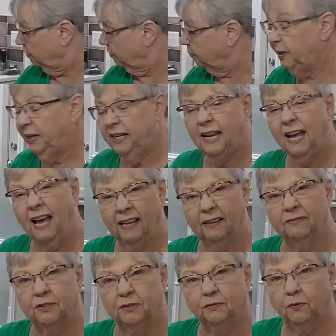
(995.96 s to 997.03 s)
three and a
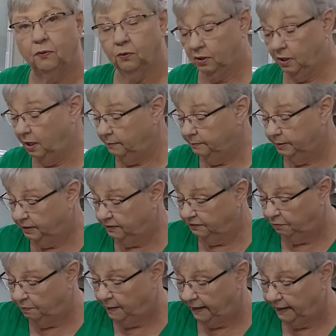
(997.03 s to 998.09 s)
half to four cups
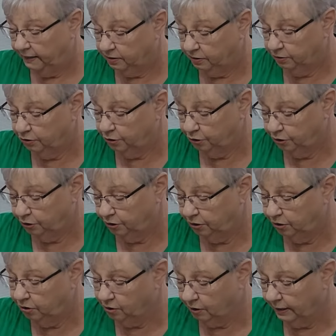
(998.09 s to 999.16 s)
of powdered
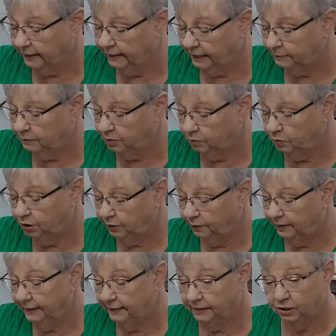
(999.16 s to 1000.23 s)
sugar and I'm going to do
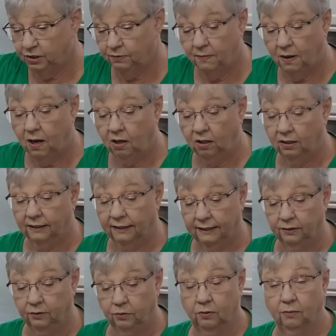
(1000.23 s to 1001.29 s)
it in small
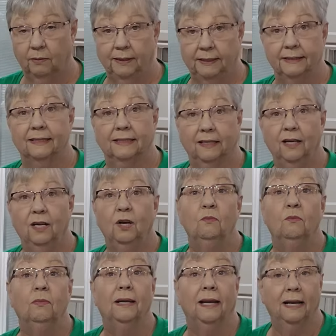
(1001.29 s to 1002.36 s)
increments,
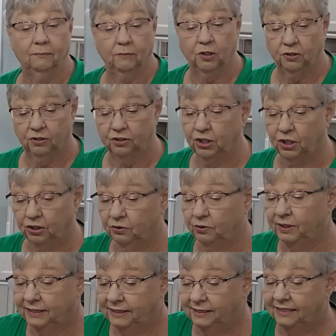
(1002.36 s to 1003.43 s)
but I'm going to
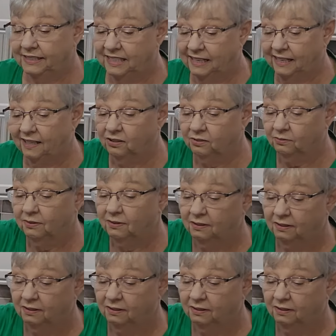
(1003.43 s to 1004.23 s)
turn this down.